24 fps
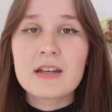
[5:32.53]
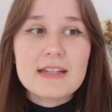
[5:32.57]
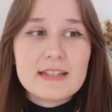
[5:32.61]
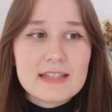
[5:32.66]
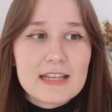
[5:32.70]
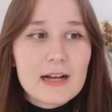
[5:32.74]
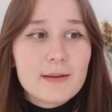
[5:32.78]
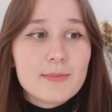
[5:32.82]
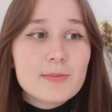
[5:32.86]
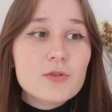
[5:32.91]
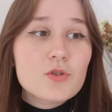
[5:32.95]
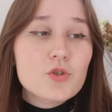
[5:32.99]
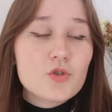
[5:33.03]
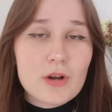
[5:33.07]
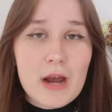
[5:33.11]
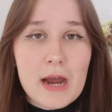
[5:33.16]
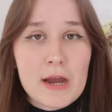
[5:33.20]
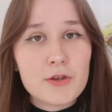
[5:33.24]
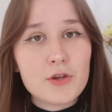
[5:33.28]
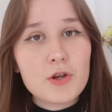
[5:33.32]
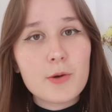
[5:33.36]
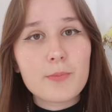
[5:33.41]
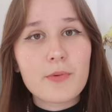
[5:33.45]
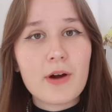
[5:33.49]
This helps
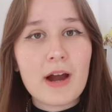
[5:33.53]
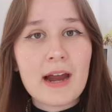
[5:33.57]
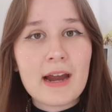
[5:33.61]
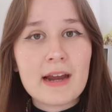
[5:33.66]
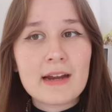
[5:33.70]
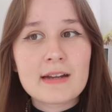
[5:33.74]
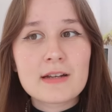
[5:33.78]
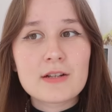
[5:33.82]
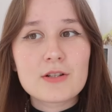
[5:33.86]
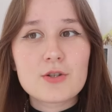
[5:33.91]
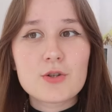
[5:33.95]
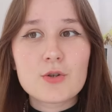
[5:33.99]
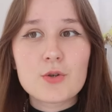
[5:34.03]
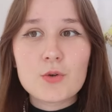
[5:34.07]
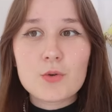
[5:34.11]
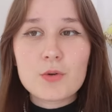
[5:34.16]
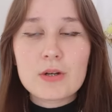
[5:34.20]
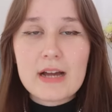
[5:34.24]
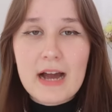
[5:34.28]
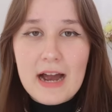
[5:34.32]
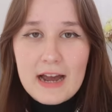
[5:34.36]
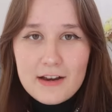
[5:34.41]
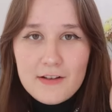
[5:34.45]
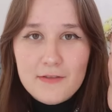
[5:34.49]
train your brain
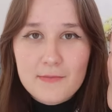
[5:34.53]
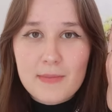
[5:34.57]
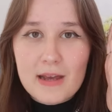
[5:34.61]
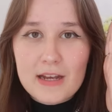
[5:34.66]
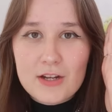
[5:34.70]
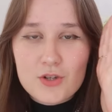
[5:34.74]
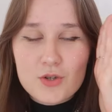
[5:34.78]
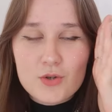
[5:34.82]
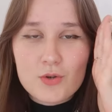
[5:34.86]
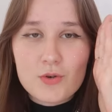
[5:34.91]
to kind of make